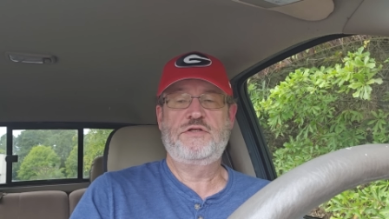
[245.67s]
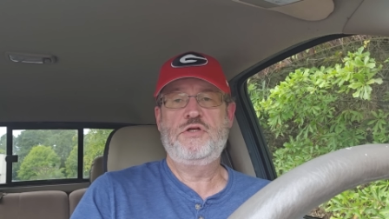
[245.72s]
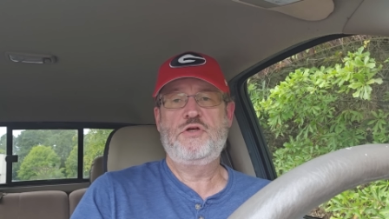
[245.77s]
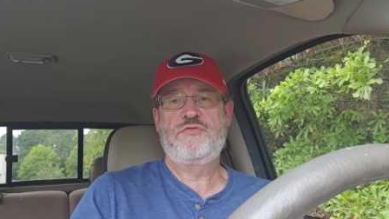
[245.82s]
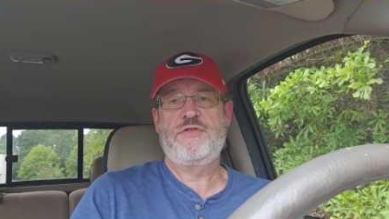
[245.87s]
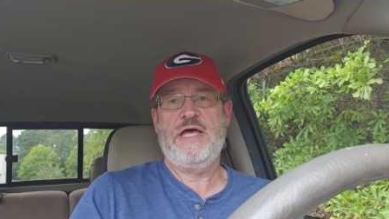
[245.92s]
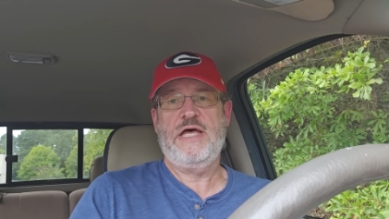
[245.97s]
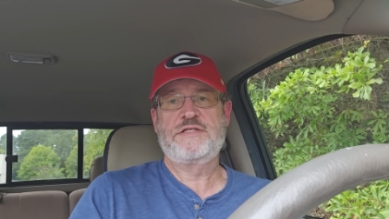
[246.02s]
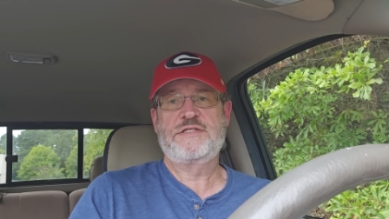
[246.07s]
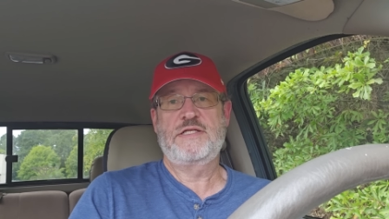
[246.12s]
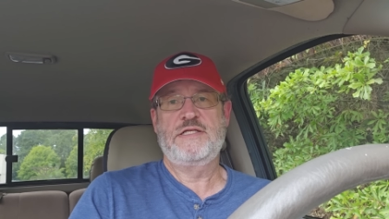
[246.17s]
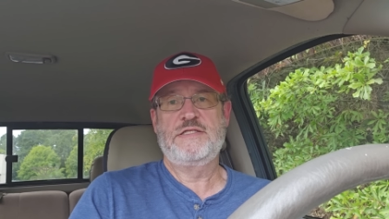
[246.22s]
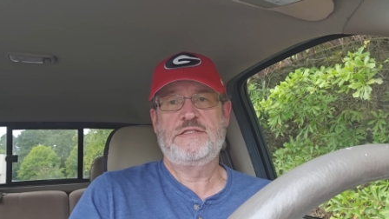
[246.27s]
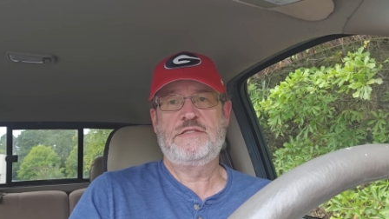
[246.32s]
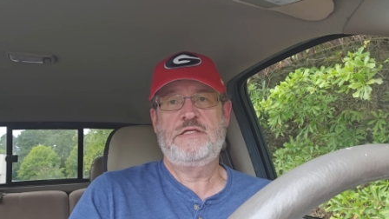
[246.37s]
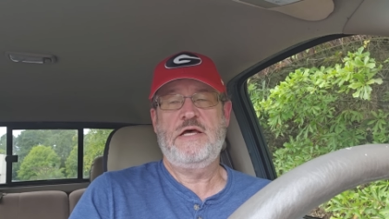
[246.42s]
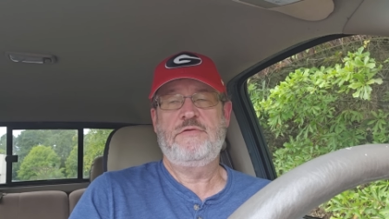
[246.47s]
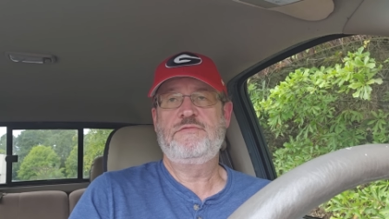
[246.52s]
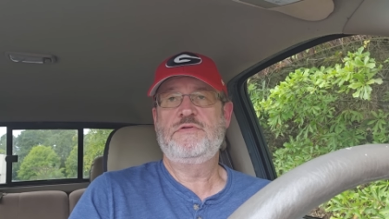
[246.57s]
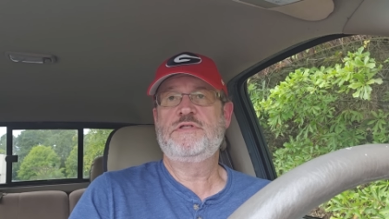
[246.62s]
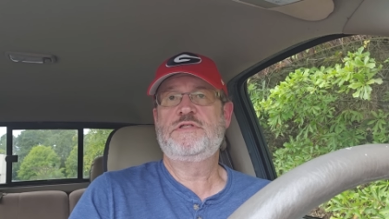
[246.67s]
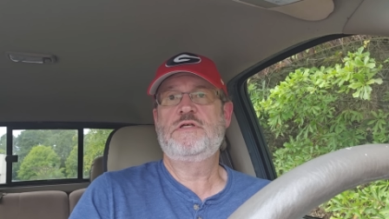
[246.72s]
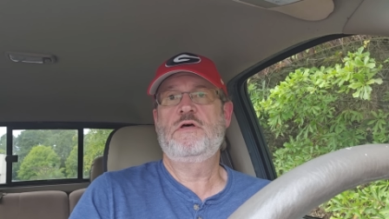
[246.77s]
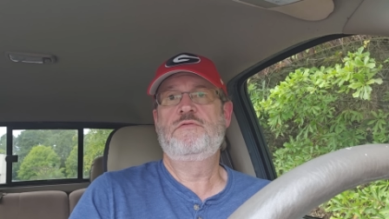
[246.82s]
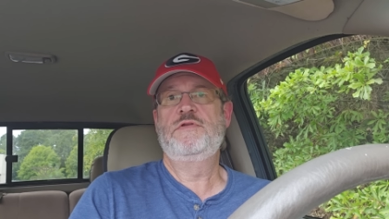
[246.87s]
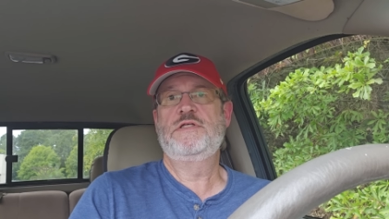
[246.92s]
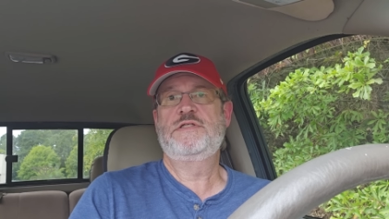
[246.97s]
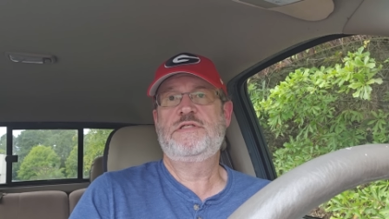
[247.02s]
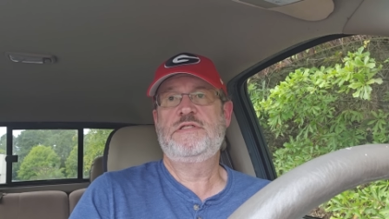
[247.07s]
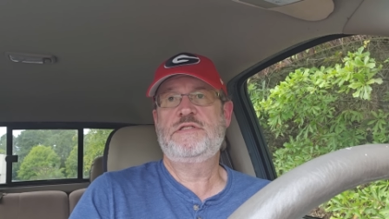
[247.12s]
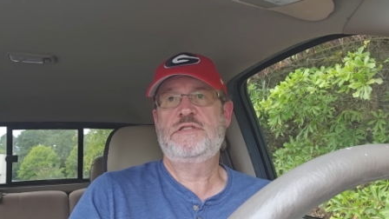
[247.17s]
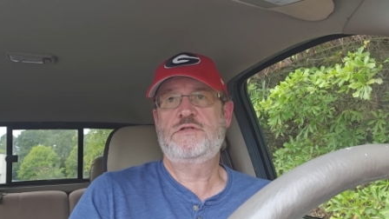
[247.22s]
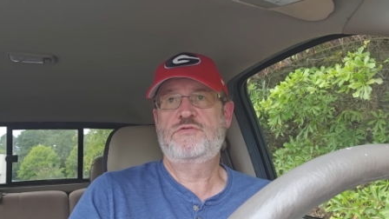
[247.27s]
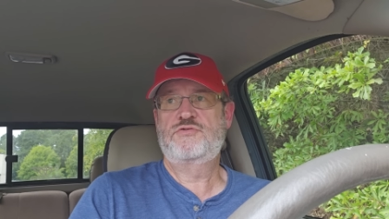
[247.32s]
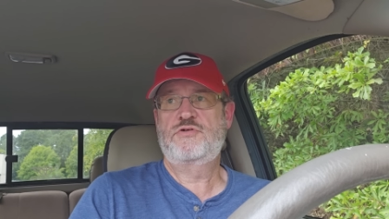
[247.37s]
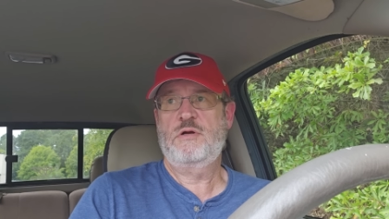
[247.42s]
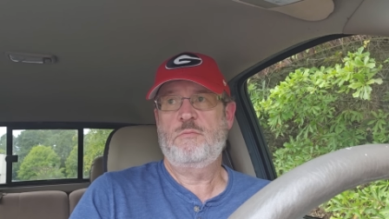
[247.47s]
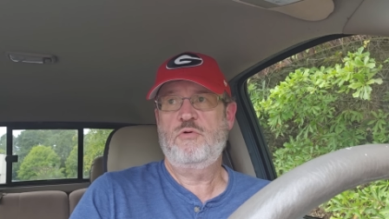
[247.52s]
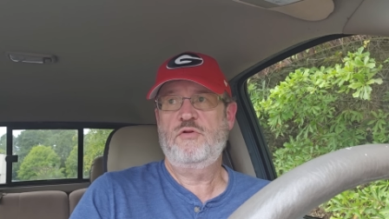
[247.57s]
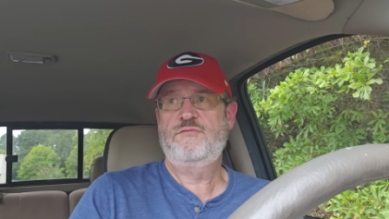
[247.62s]
2007. So this is a
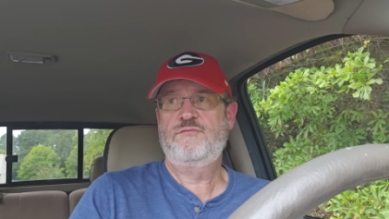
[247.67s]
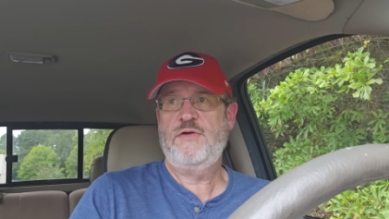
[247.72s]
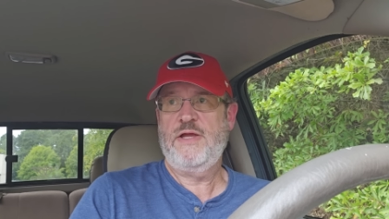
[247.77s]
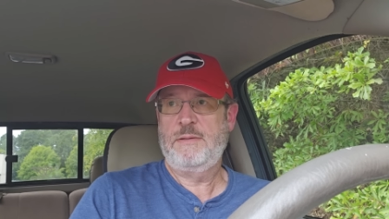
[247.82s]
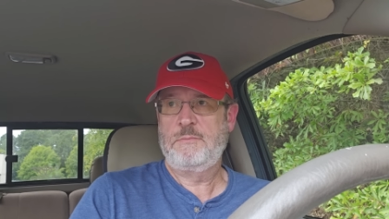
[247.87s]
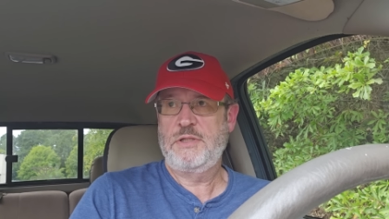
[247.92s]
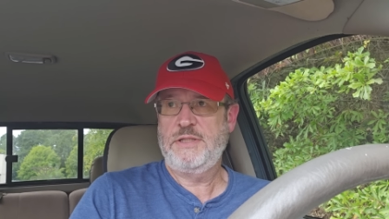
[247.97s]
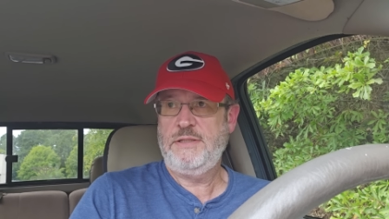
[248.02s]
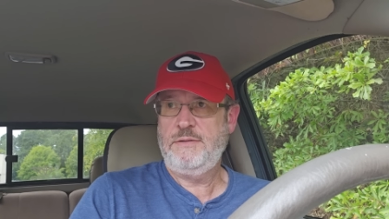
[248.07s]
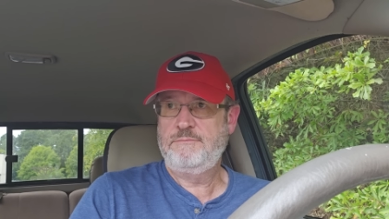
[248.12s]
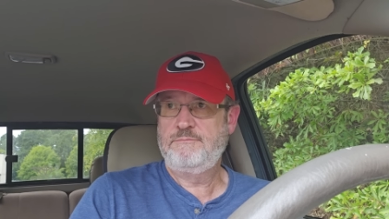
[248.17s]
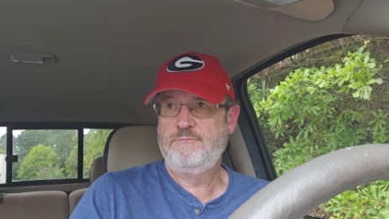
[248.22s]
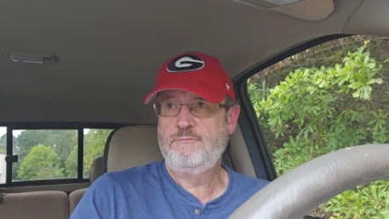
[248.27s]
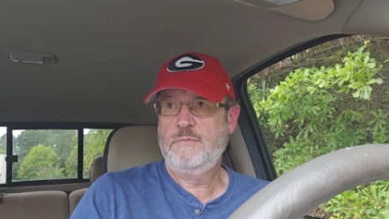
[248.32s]
troubled family.